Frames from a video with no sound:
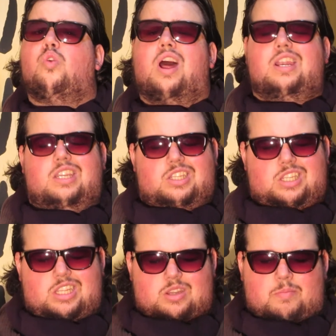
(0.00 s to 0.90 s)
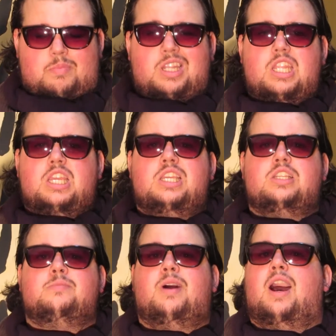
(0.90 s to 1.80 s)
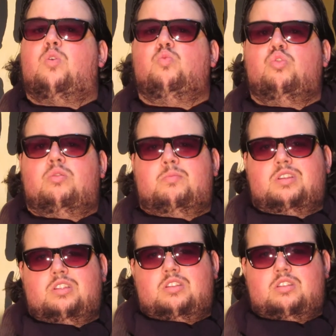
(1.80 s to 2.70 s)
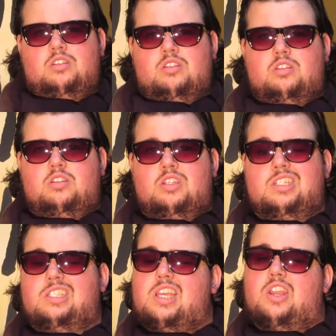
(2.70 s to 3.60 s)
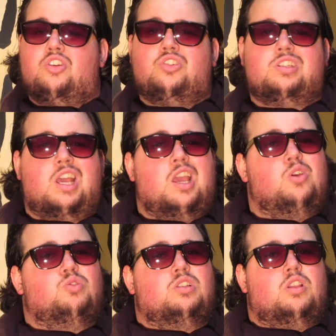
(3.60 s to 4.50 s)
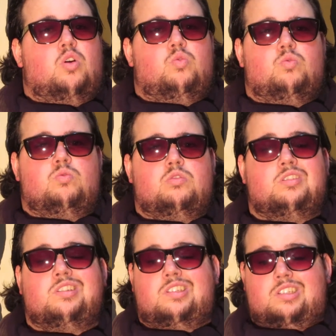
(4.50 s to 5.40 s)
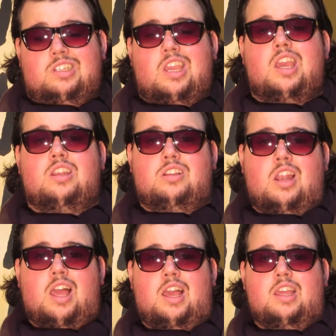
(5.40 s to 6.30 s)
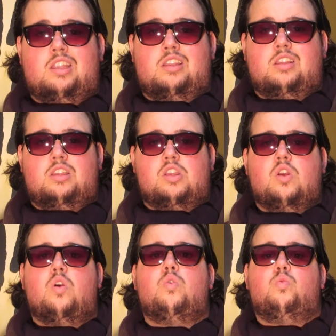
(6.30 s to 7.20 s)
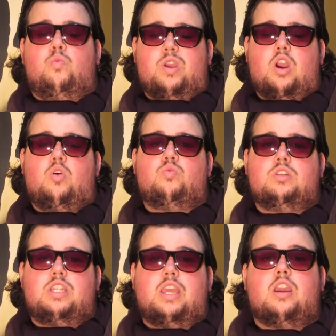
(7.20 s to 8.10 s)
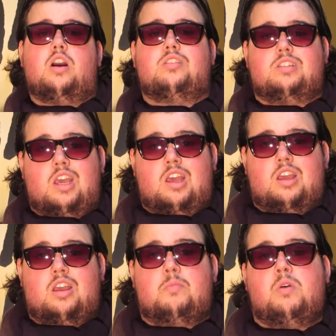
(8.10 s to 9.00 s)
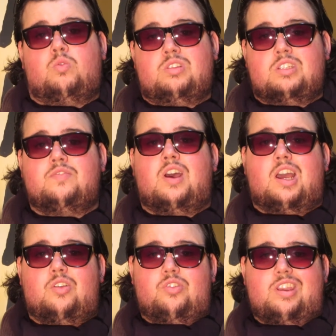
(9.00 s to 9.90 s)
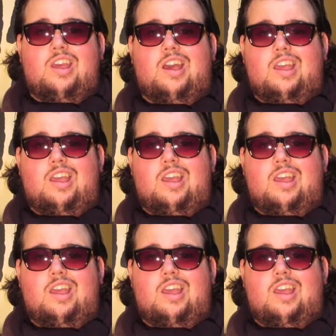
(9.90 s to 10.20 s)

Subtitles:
Where I just need to please my woman. Set her down slow to candlelight. We gon' take our time on this fiery